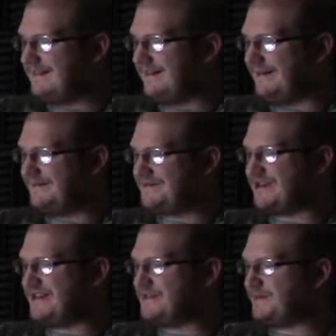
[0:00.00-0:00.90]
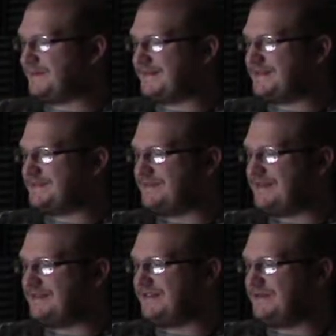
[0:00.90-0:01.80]
um, Chinese publication
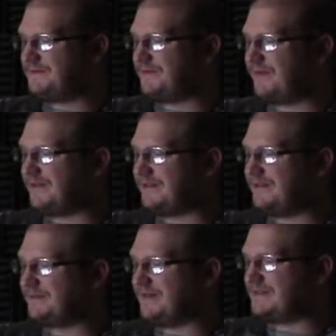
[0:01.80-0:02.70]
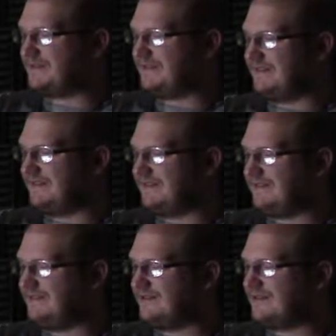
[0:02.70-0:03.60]
Beijing News reported the low price
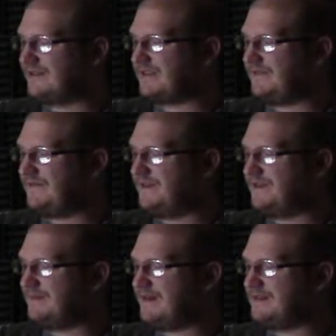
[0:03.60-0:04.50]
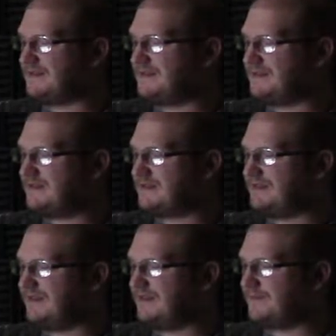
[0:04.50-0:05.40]
they irked the fifth hitman to such an
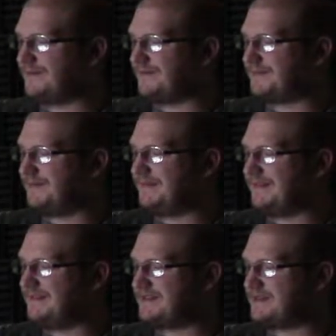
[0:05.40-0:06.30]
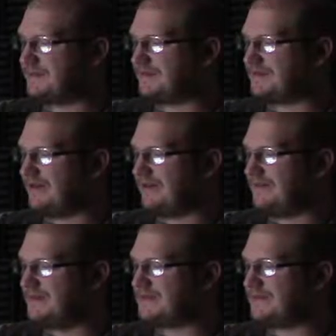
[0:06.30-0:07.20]
extent it prompted him to get in touch with the
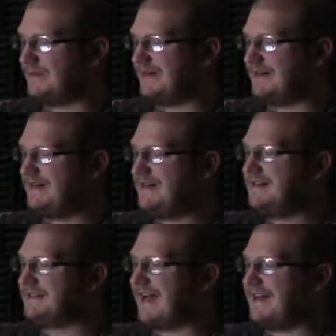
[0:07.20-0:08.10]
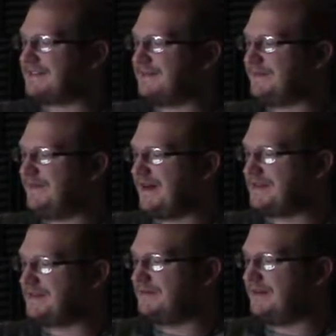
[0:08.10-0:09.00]
target, Mr. Wade, exactly. to ask him to fake
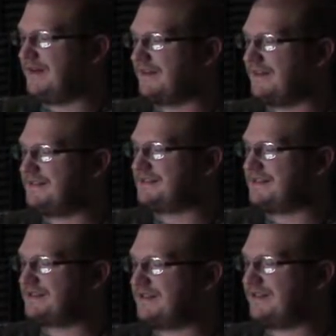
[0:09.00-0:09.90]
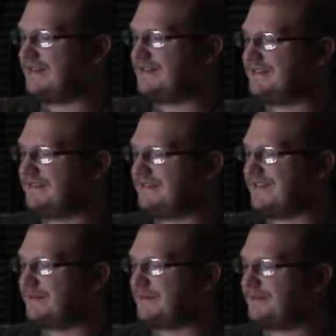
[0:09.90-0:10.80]
his own death, a decision that led to the
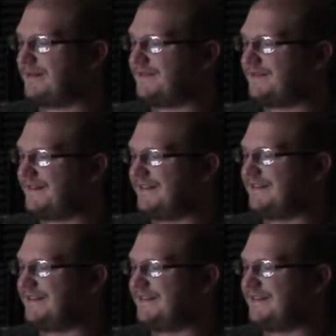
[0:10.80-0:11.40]
elaborate plot finally